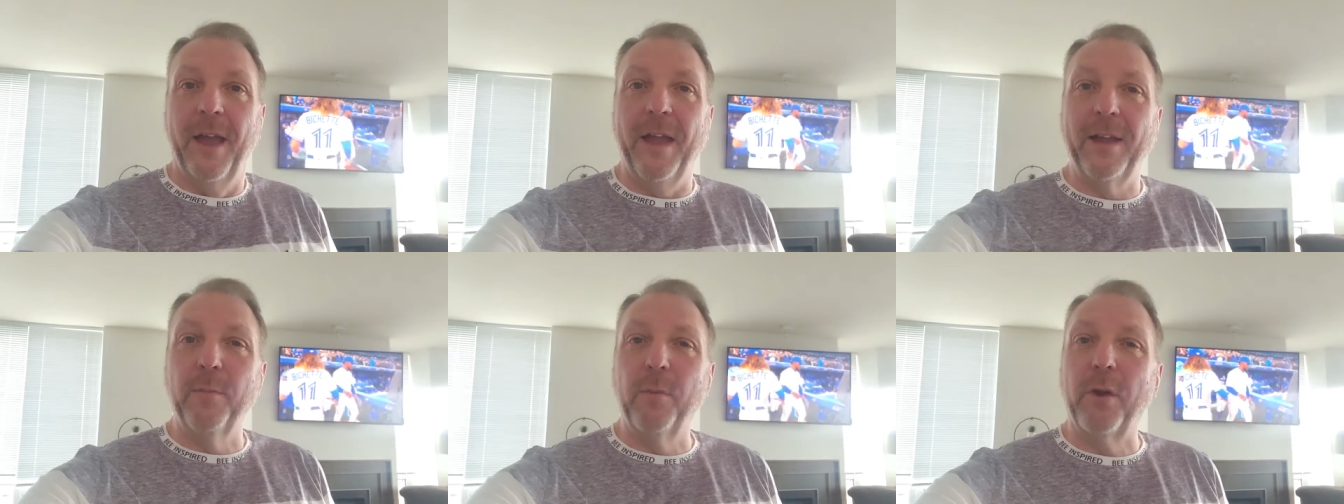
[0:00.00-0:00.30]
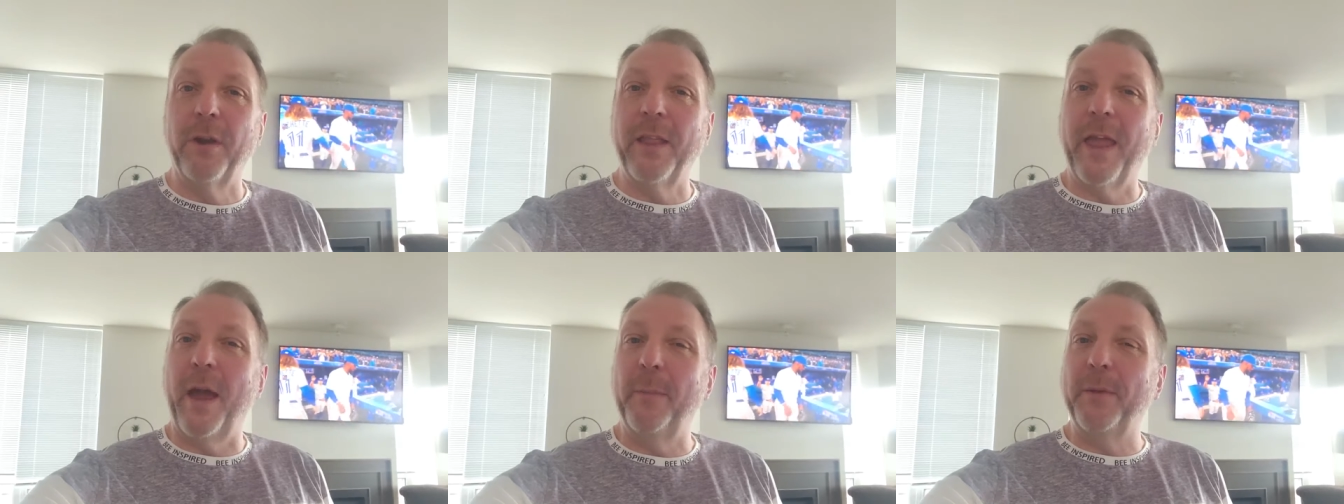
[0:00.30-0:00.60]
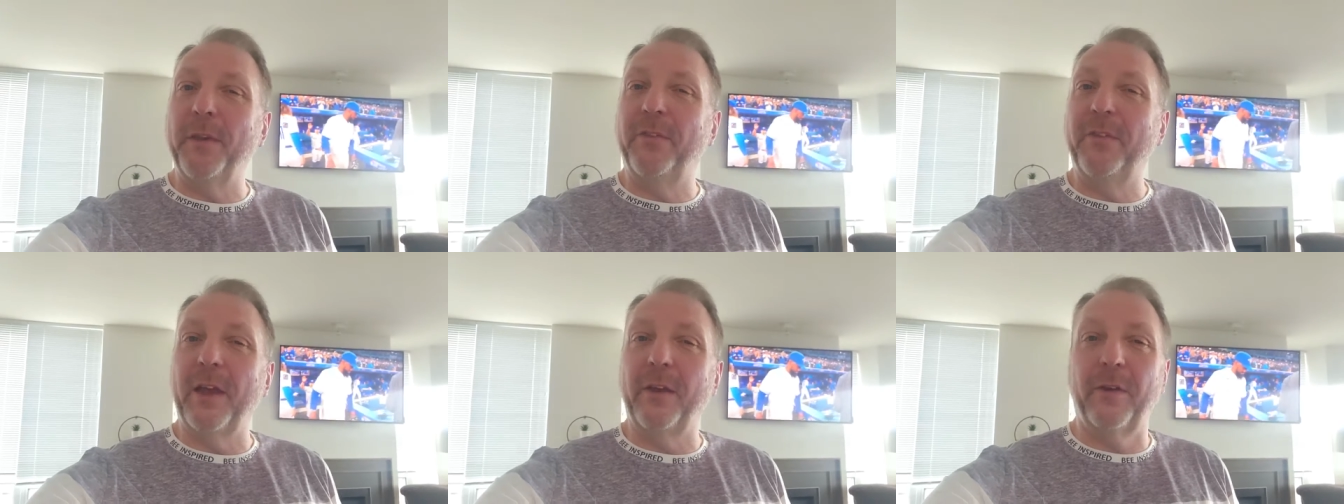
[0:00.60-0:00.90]
Hey, good morning.
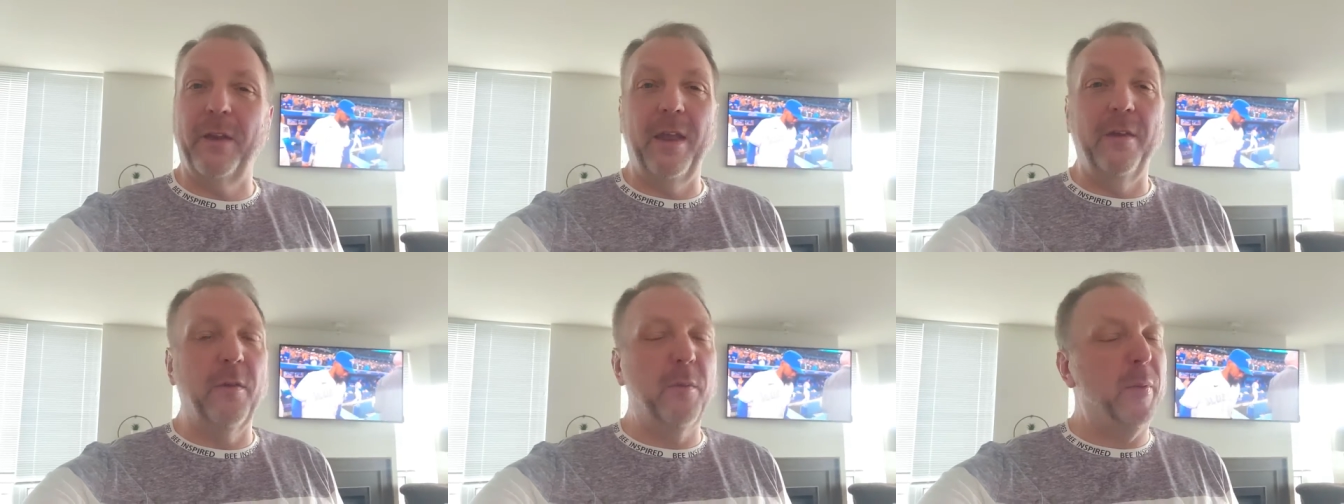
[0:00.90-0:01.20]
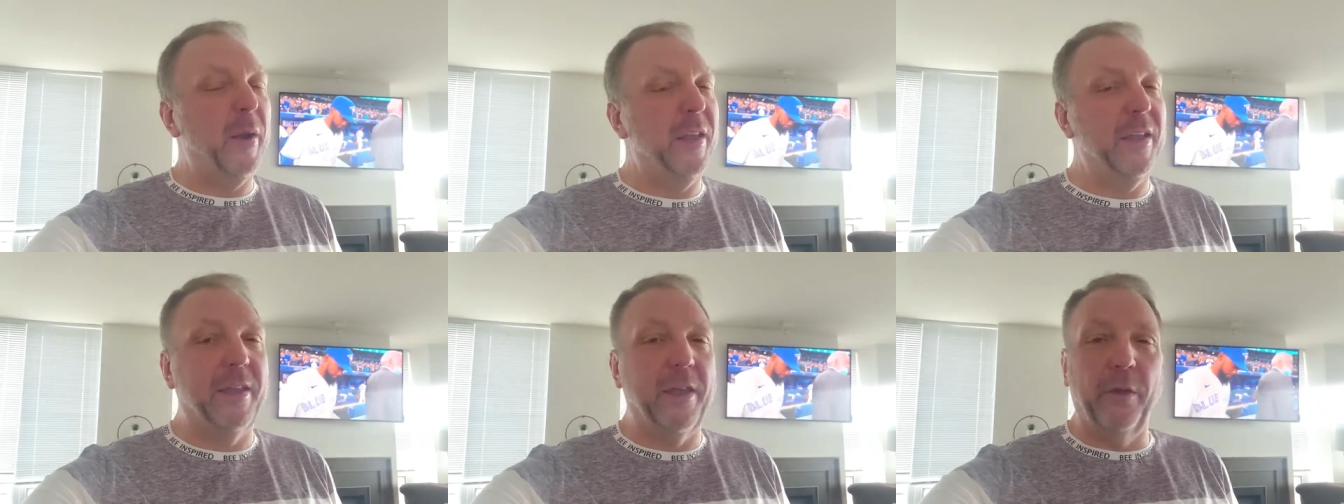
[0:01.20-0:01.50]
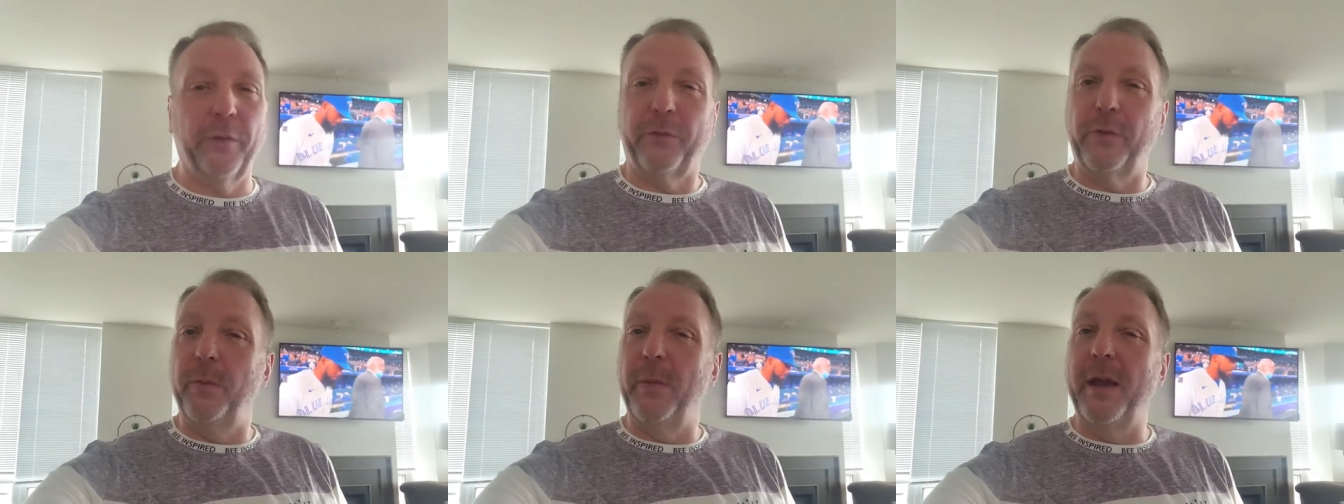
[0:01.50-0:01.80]
Happy Saturday, everybody.
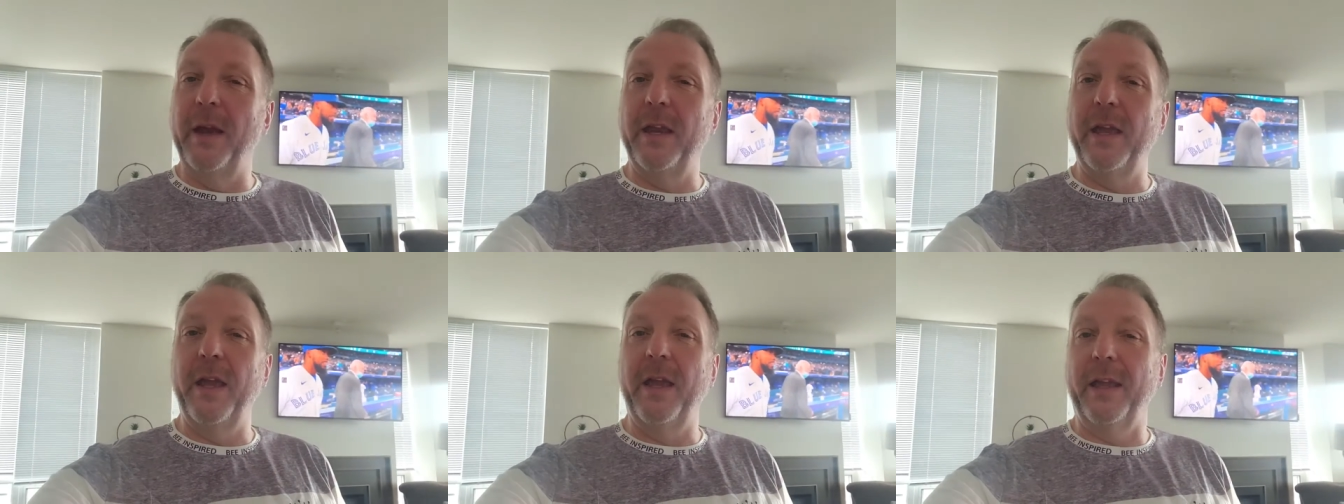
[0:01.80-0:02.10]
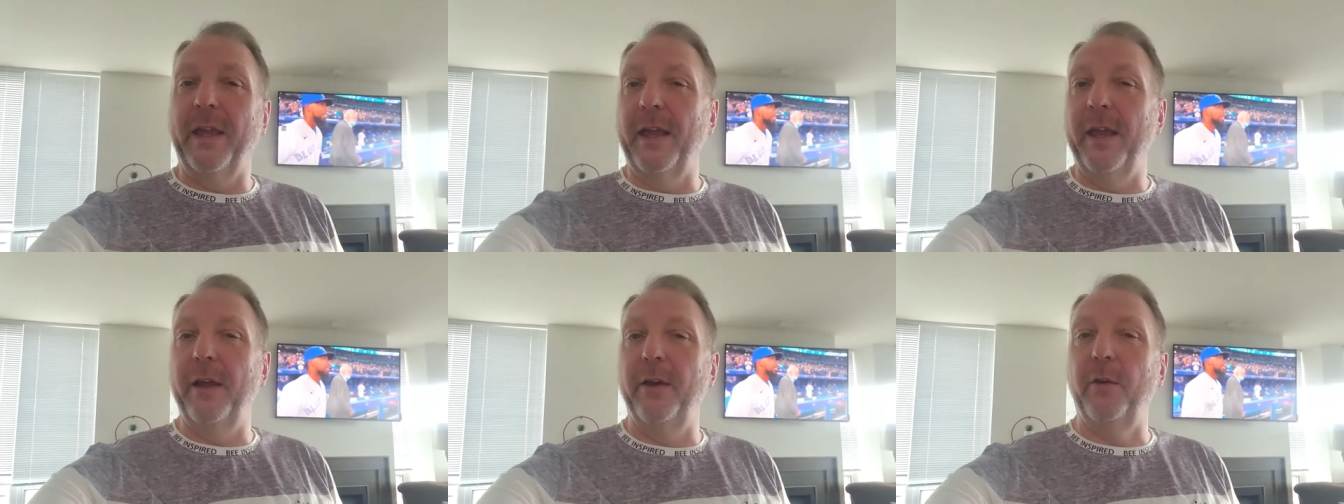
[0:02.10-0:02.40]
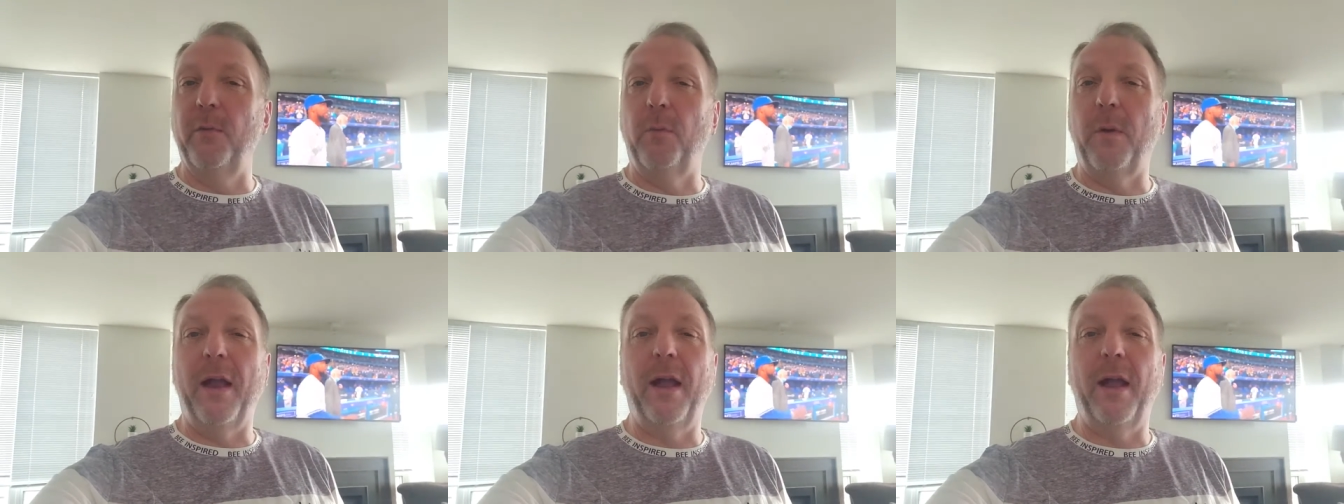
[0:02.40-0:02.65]
Kelstermania here.